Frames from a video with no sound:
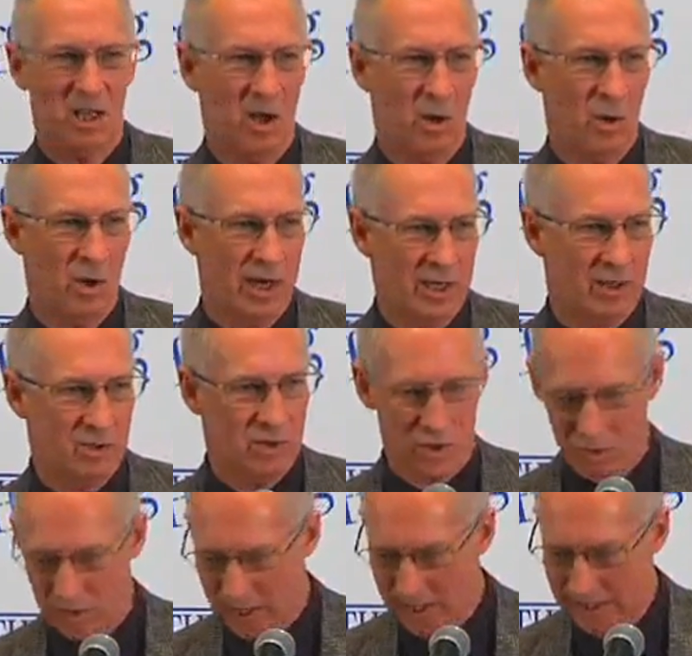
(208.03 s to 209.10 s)
to lower
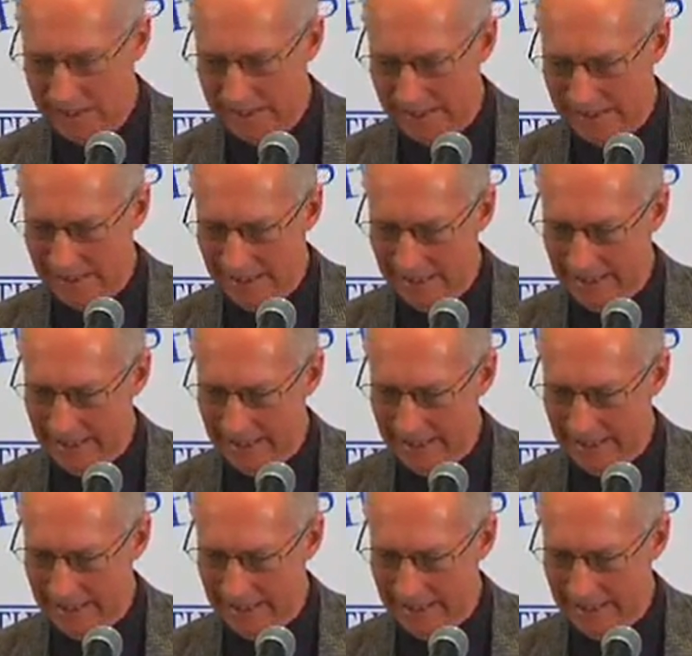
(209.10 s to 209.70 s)
interest rates.